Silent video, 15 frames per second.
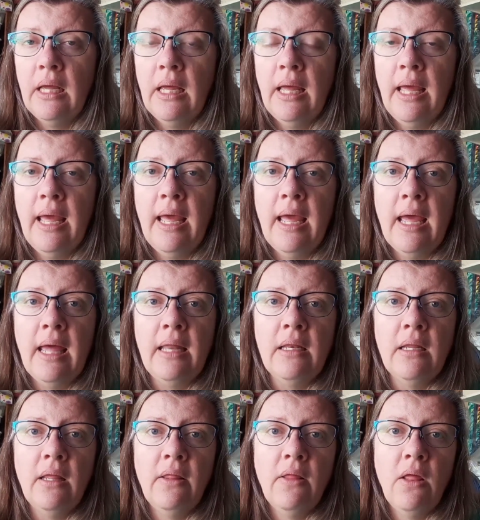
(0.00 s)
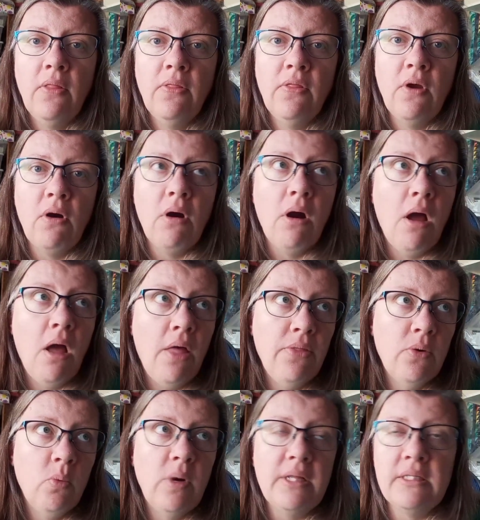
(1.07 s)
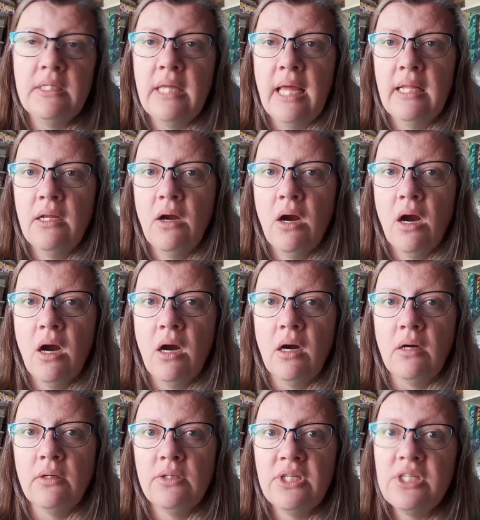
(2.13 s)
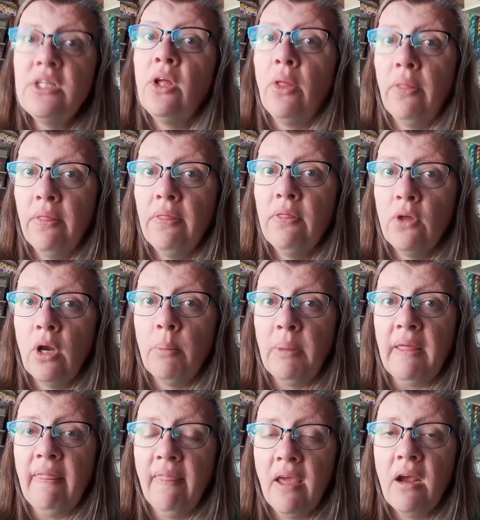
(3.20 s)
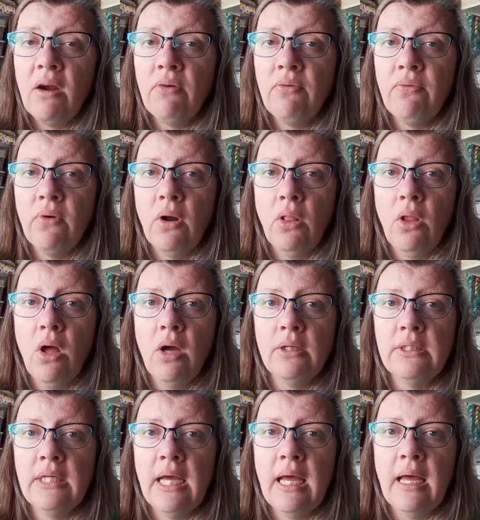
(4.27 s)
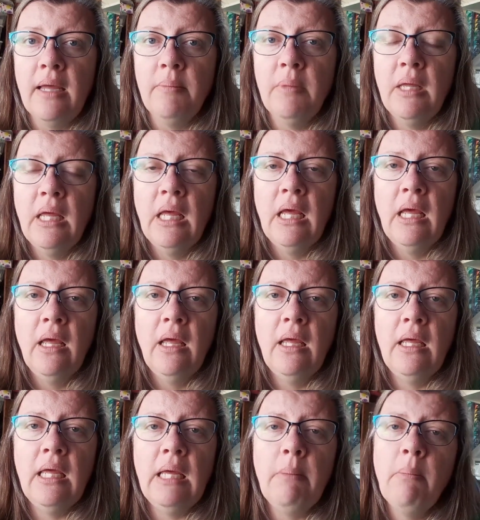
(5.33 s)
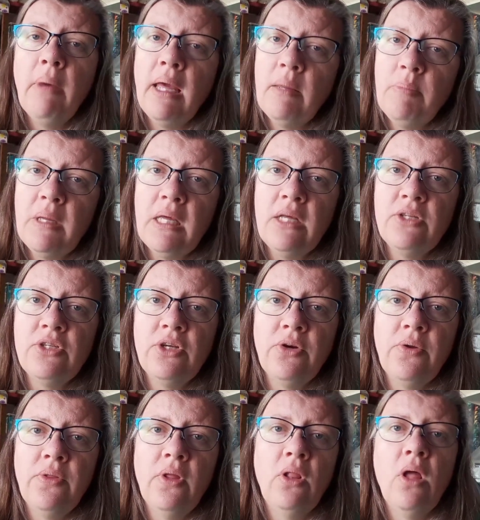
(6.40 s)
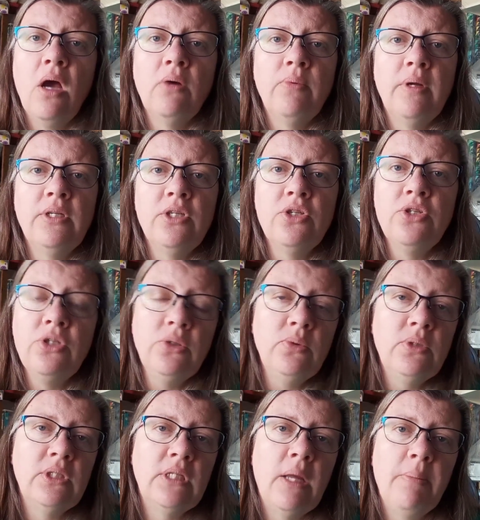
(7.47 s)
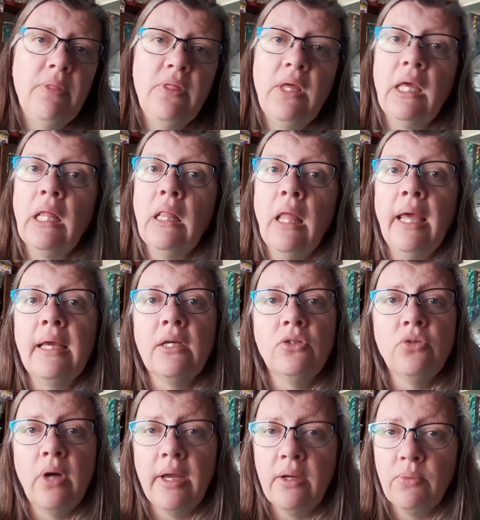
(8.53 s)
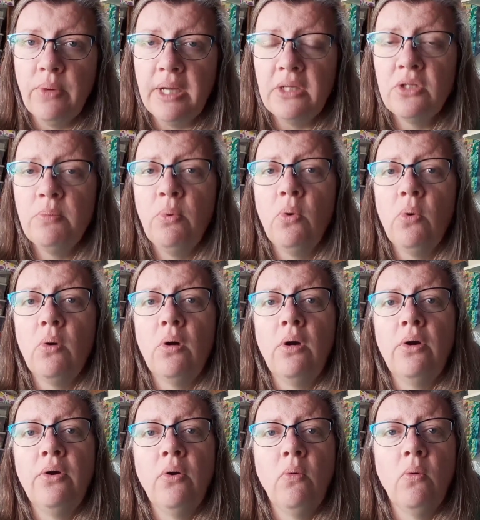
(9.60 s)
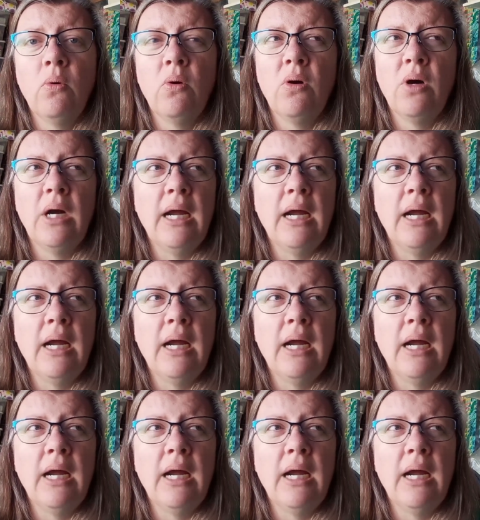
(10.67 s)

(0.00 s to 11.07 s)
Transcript: and there are other ones that are still going to be there for a long time, it might be easier in the long run to do something like a dry erase board or